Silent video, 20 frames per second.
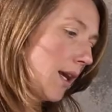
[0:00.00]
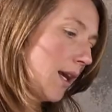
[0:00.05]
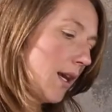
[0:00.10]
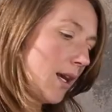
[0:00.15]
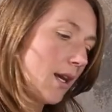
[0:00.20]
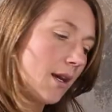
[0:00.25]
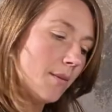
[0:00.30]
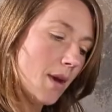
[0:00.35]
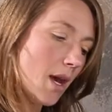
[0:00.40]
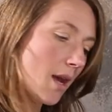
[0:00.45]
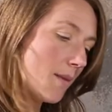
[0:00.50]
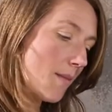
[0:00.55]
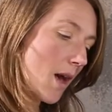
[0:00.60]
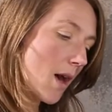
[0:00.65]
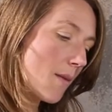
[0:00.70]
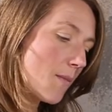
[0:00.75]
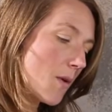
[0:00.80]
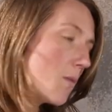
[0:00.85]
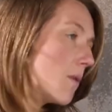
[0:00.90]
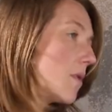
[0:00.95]
Um, I'm
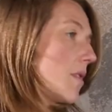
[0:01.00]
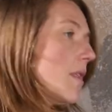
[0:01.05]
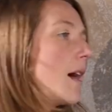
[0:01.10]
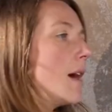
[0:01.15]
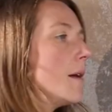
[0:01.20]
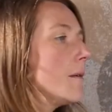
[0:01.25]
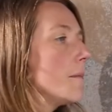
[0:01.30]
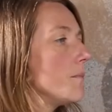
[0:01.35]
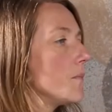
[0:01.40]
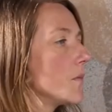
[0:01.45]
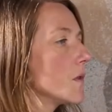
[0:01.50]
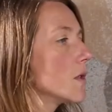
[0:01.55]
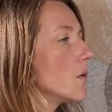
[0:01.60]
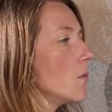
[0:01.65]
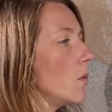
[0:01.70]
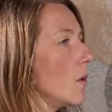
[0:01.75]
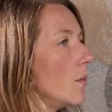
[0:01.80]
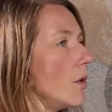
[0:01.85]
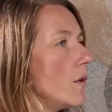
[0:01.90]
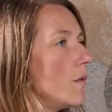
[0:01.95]
happy with that. So
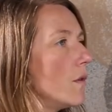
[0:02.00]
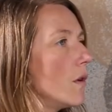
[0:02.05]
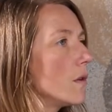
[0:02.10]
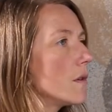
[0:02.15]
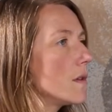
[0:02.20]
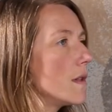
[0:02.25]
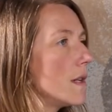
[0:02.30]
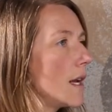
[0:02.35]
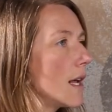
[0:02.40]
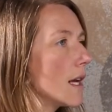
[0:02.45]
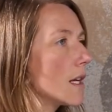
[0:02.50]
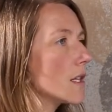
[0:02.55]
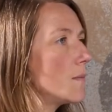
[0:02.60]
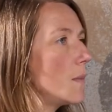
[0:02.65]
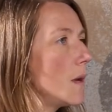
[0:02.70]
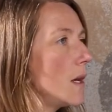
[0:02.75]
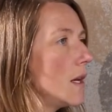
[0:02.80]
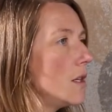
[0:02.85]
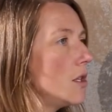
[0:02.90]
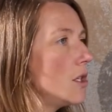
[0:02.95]
we'll move on to the next
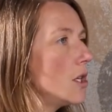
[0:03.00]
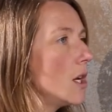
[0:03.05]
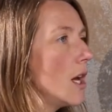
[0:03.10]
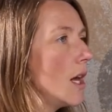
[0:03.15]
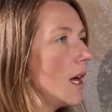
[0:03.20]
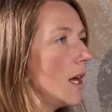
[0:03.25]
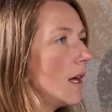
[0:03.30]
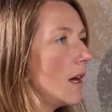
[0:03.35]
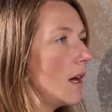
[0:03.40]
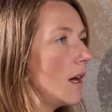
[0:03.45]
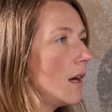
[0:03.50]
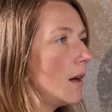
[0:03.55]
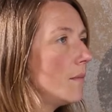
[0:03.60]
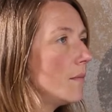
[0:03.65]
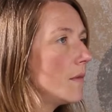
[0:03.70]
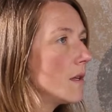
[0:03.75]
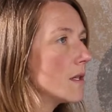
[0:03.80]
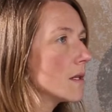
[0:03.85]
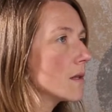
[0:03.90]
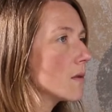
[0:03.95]
page. Um,
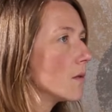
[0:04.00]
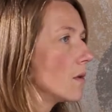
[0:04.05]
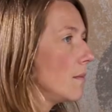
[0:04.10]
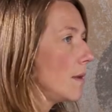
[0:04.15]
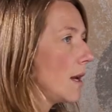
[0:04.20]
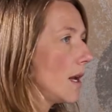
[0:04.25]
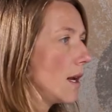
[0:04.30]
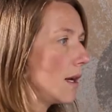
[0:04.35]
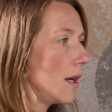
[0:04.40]
this is going to be a